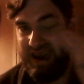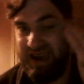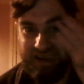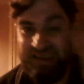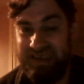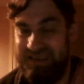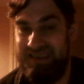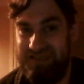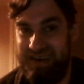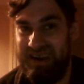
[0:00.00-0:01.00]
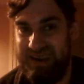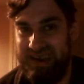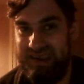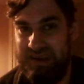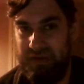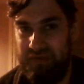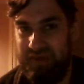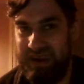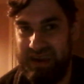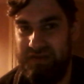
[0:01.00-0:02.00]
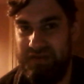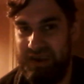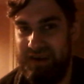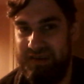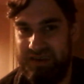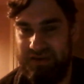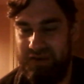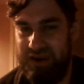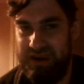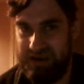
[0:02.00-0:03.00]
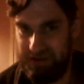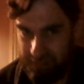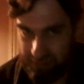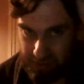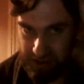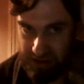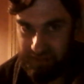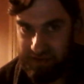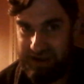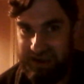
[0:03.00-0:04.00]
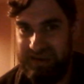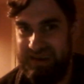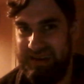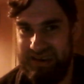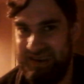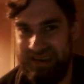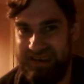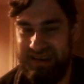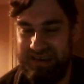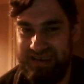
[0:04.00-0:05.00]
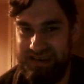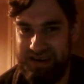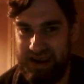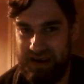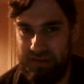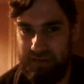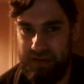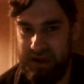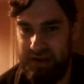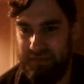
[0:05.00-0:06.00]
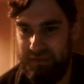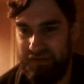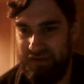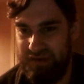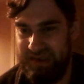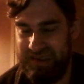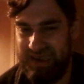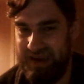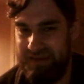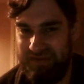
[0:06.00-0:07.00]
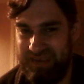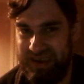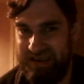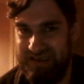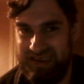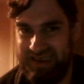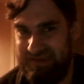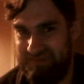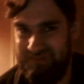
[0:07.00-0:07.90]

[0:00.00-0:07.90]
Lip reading: And it does drag, that's the thing. Even though it's quite a short movie, it does drag even for its length. So it's